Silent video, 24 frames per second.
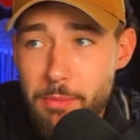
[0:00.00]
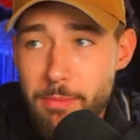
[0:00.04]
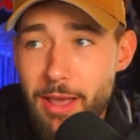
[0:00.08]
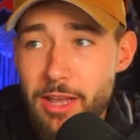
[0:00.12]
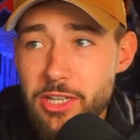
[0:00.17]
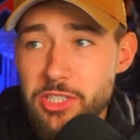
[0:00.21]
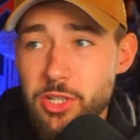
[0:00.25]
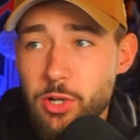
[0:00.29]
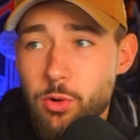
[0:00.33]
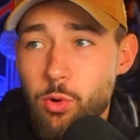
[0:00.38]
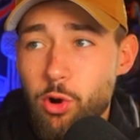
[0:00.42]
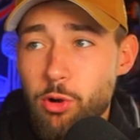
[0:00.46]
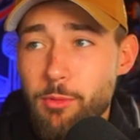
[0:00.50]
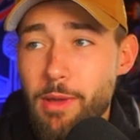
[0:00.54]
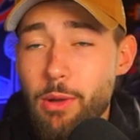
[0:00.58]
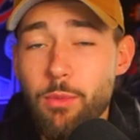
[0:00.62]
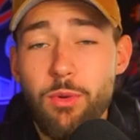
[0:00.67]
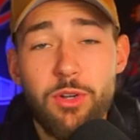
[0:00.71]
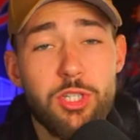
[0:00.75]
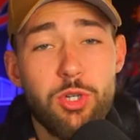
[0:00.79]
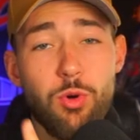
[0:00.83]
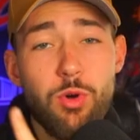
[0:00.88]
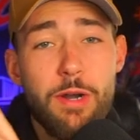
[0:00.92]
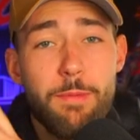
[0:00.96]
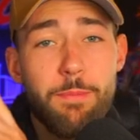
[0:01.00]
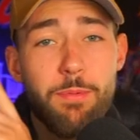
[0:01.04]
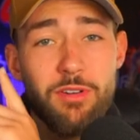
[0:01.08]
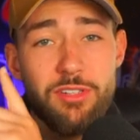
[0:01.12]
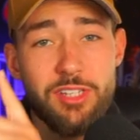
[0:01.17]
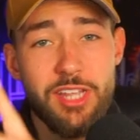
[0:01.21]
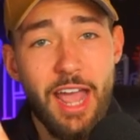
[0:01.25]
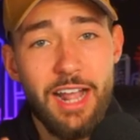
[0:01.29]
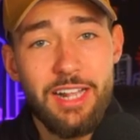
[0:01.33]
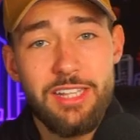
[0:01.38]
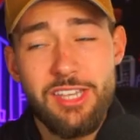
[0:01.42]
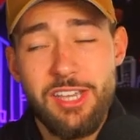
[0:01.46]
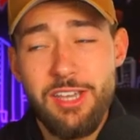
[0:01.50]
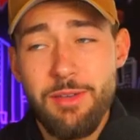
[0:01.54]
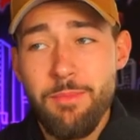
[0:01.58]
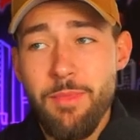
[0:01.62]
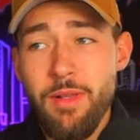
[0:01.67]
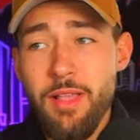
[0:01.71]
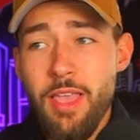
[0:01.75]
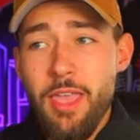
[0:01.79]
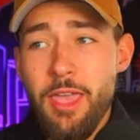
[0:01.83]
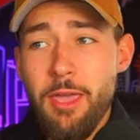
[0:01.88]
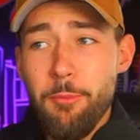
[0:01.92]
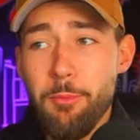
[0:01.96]
Maye as our quarterback. We do want to protect him,
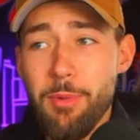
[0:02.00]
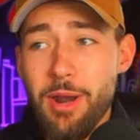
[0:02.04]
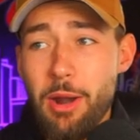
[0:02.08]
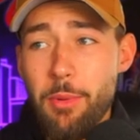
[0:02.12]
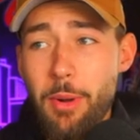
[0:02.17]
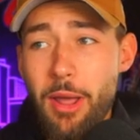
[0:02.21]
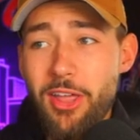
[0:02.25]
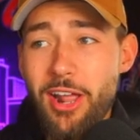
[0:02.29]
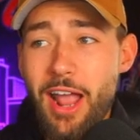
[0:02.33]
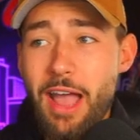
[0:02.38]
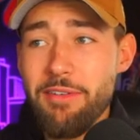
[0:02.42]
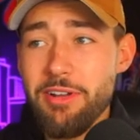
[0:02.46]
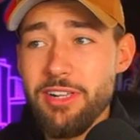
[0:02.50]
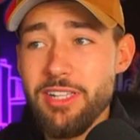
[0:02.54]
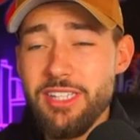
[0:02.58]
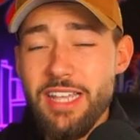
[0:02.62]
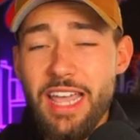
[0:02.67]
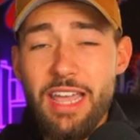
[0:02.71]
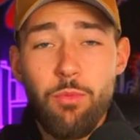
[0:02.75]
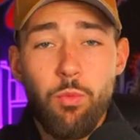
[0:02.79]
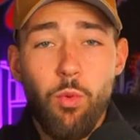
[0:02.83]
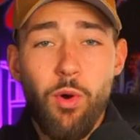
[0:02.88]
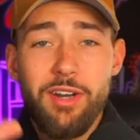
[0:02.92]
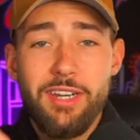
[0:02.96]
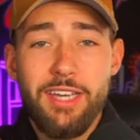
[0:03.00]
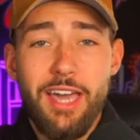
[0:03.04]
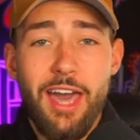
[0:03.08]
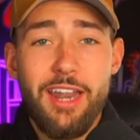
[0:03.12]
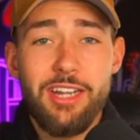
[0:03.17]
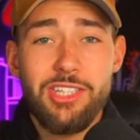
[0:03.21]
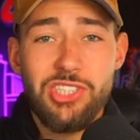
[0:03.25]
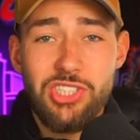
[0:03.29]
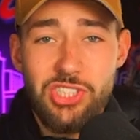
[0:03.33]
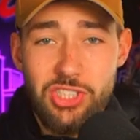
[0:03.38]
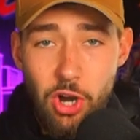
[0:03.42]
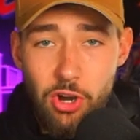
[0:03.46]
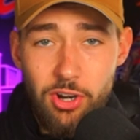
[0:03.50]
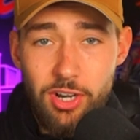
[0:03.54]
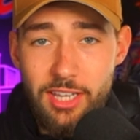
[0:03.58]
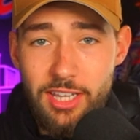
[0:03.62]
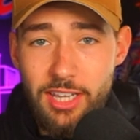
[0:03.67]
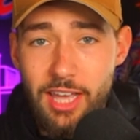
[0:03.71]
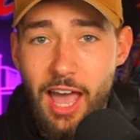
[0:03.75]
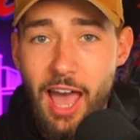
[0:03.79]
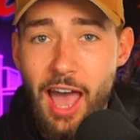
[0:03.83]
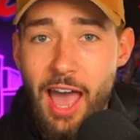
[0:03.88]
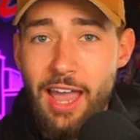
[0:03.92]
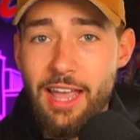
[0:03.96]
but I'd rather have a day one kind of starting
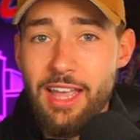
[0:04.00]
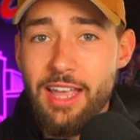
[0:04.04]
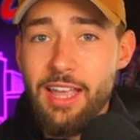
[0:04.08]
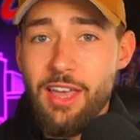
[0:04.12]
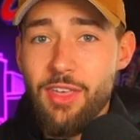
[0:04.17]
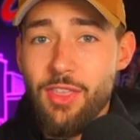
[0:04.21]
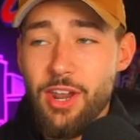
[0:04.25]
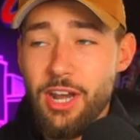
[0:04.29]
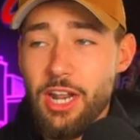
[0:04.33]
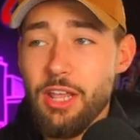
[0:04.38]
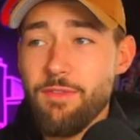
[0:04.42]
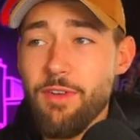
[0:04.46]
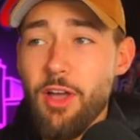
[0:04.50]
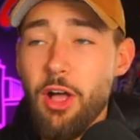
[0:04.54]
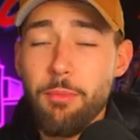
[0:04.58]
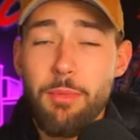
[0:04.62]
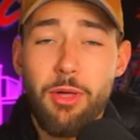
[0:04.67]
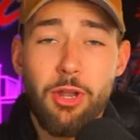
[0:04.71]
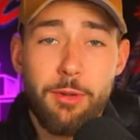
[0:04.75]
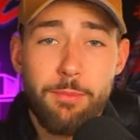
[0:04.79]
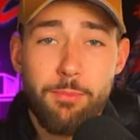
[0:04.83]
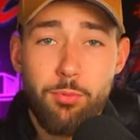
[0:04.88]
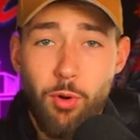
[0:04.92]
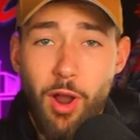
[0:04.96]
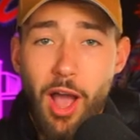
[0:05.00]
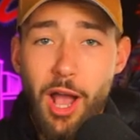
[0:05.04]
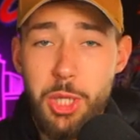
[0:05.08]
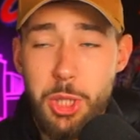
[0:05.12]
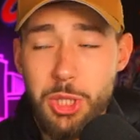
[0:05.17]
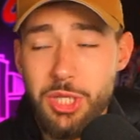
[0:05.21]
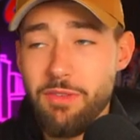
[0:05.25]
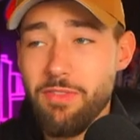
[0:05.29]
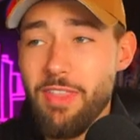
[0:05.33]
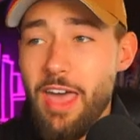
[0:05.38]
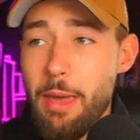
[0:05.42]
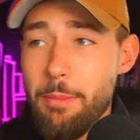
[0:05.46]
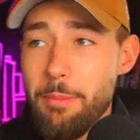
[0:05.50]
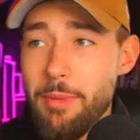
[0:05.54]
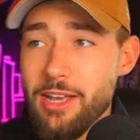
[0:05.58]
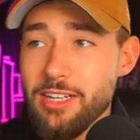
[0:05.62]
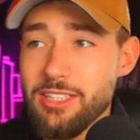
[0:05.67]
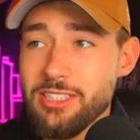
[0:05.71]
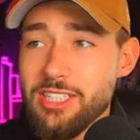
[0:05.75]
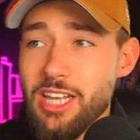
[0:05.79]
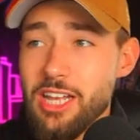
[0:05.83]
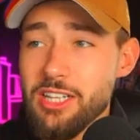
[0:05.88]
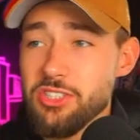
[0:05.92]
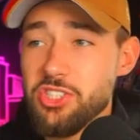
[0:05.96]
guy than a developmental project, if that
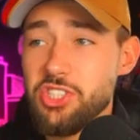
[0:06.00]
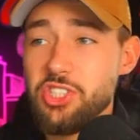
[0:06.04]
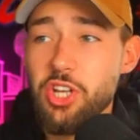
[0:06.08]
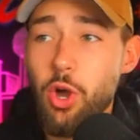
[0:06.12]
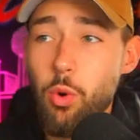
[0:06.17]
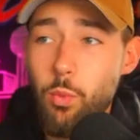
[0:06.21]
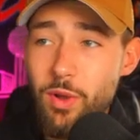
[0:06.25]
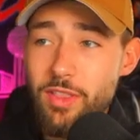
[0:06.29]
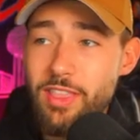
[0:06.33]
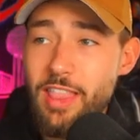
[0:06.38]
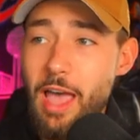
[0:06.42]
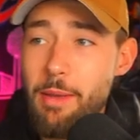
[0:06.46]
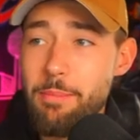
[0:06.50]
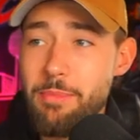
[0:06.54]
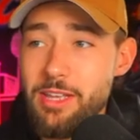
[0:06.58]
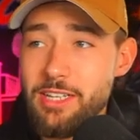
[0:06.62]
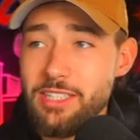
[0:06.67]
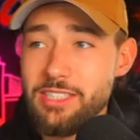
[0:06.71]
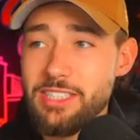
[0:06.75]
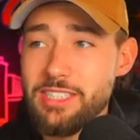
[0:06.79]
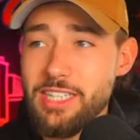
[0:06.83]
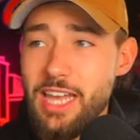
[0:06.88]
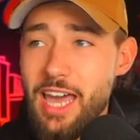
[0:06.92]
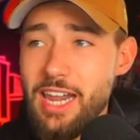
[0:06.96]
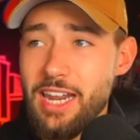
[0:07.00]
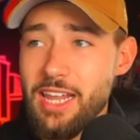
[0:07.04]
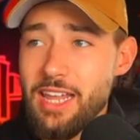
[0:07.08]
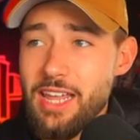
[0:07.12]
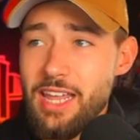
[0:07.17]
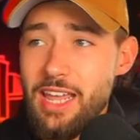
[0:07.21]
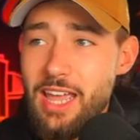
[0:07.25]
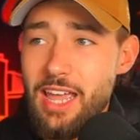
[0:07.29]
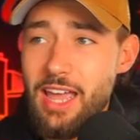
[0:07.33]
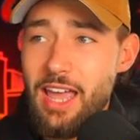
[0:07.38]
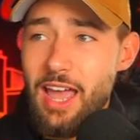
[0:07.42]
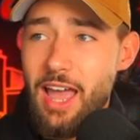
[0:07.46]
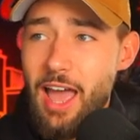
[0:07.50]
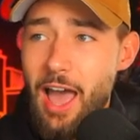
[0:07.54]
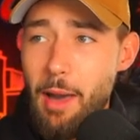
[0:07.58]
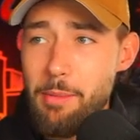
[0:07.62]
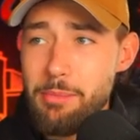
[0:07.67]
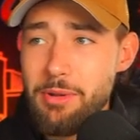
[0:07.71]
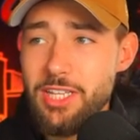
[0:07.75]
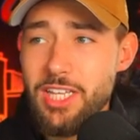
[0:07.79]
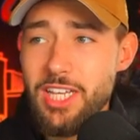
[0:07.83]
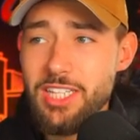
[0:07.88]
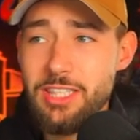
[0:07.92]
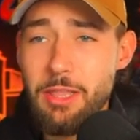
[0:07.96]
makes sense. So, with that being said, I'm
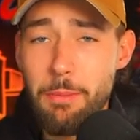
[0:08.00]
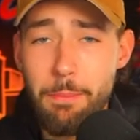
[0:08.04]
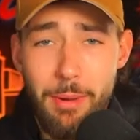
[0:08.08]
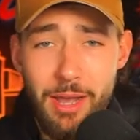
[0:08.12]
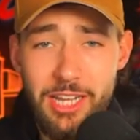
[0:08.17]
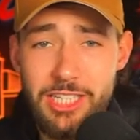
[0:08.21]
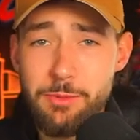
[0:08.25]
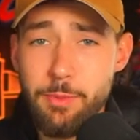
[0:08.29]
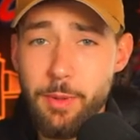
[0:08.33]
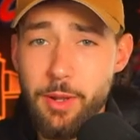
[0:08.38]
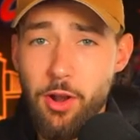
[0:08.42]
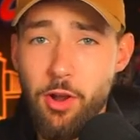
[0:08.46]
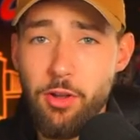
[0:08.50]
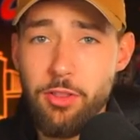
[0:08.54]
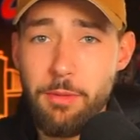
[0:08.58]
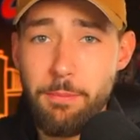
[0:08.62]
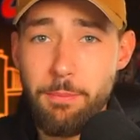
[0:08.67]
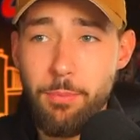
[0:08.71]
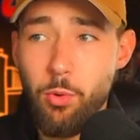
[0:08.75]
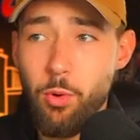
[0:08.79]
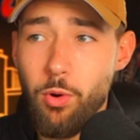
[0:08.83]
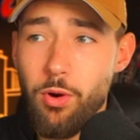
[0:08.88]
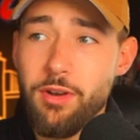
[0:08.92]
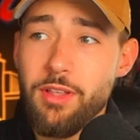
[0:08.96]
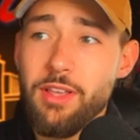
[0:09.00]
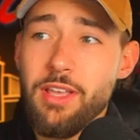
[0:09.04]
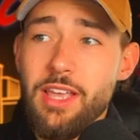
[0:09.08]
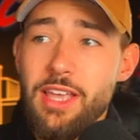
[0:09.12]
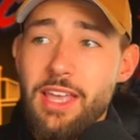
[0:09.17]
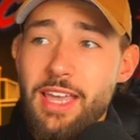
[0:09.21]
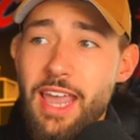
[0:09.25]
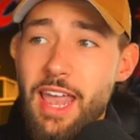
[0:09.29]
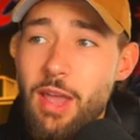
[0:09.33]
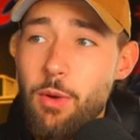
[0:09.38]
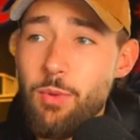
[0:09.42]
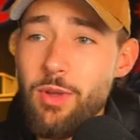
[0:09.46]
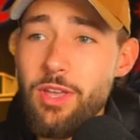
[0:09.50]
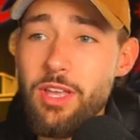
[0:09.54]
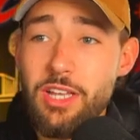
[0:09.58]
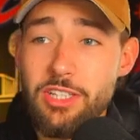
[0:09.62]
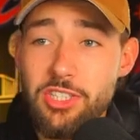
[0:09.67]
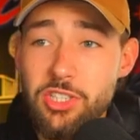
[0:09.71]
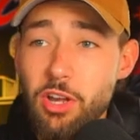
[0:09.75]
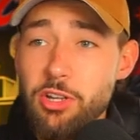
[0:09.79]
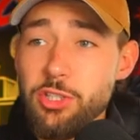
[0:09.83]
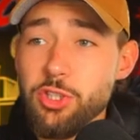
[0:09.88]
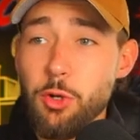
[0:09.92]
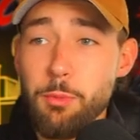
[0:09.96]
going to take the best player on the board. And we
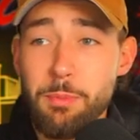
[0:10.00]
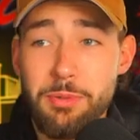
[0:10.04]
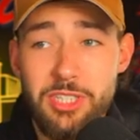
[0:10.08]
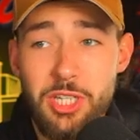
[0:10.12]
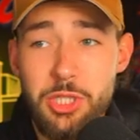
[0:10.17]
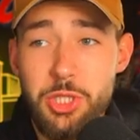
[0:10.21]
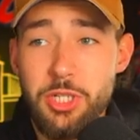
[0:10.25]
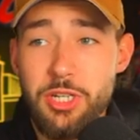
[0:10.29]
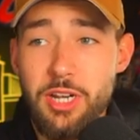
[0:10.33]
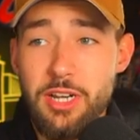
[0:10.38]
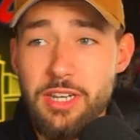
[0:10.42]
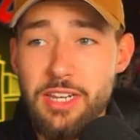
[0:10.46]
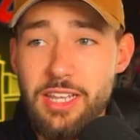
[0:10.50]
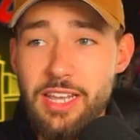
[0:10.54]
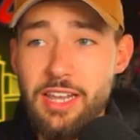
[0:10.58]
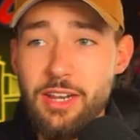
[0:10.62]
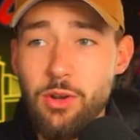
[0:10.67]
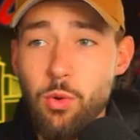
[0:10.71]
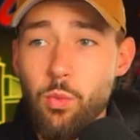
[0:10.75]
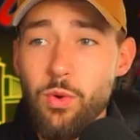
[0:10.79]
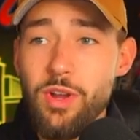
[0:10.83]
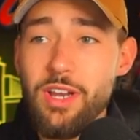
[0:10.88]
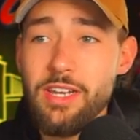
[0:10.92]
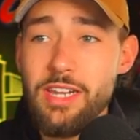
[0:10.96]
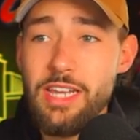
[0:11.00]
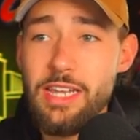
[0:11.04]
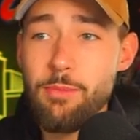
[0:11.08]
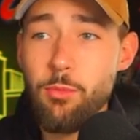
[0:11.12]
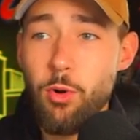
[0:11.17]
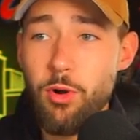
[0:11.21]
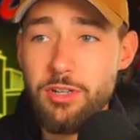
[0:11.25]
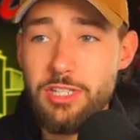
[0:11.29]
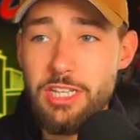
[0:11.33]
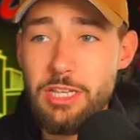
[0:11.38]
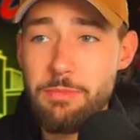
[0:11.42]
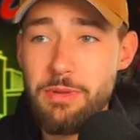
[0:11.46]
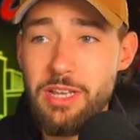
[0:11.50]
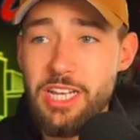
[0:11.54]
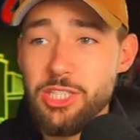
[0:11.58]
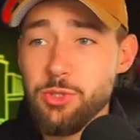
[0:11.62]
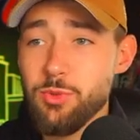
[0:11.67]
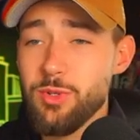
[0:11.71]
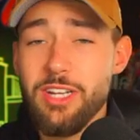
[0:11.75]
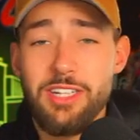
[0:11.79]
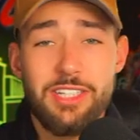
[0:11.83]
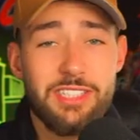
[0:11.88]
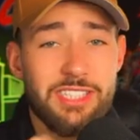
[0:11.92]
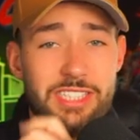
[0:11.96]
it's also a position in need. We need more DBs.
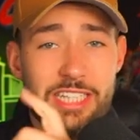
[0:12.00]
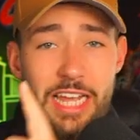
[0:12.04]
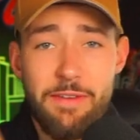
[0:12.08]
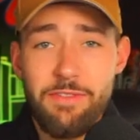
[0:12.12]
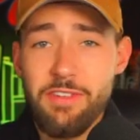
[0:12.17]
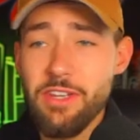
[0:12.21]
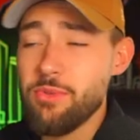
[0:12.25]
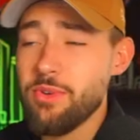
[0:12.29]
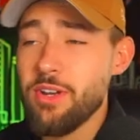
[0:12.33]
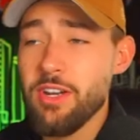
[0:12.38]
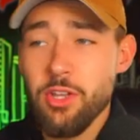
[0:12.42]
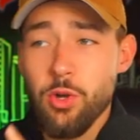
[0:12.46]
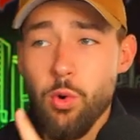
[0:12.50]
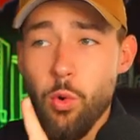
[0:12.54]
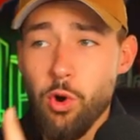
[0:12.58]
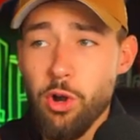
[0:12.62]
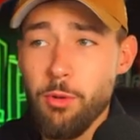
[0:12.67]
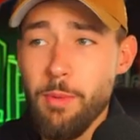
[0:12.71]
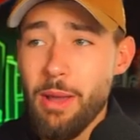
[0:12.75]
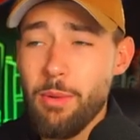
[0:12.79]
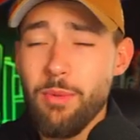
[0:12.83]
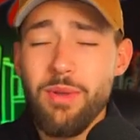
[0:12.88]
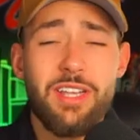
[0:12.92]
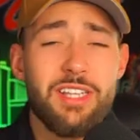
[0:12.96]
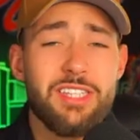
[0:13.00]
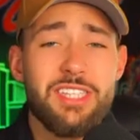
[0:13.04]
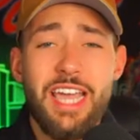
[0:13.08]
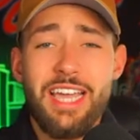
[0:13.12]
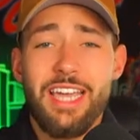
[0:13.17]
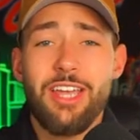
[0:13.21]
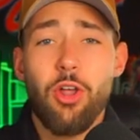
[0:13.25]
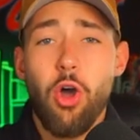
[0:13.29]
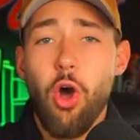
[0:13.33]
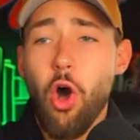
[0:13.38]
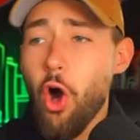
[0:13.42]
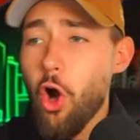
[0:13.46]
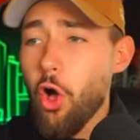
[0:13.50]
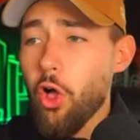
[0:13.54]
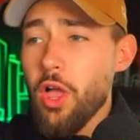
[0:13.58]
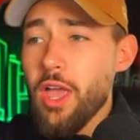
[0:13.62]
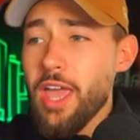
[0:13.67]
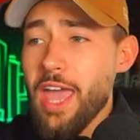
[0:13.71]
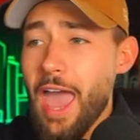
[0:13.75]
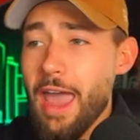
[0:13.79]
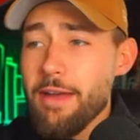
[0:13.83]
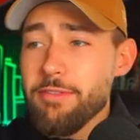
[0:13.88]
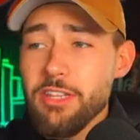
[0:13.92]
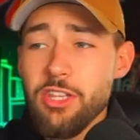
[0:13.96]
We need a safety. We need a cornerback. We can take it all.
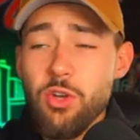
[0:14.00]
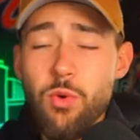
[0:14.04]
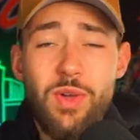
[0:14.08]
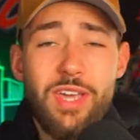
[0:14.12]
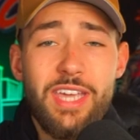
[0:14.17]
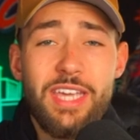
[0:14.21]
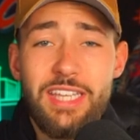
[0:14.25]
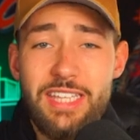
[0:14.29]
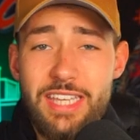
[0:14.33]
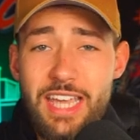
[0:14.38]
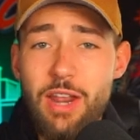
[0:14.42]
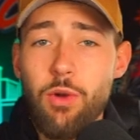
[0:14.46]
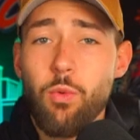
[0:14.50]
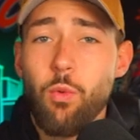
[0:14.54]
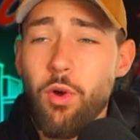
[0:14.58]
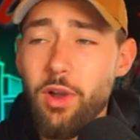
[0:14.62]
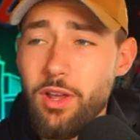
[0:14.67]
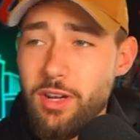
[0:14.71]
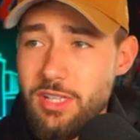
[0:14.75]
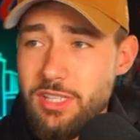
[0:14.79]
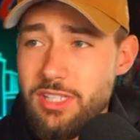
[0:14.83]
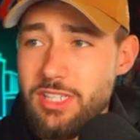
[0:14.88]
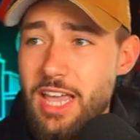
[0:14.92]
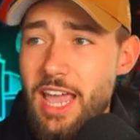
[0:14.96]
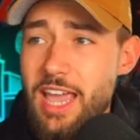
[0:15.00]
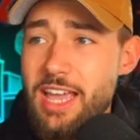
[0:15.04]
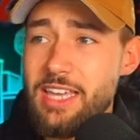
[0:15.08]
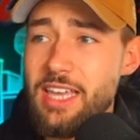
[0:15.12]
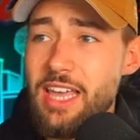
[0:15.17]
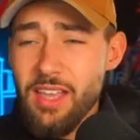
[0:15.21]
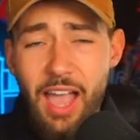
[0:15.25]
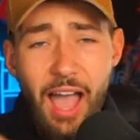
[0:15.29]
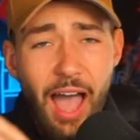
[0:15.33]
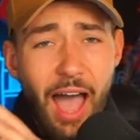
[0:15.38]
Everything we can get, we're going to take.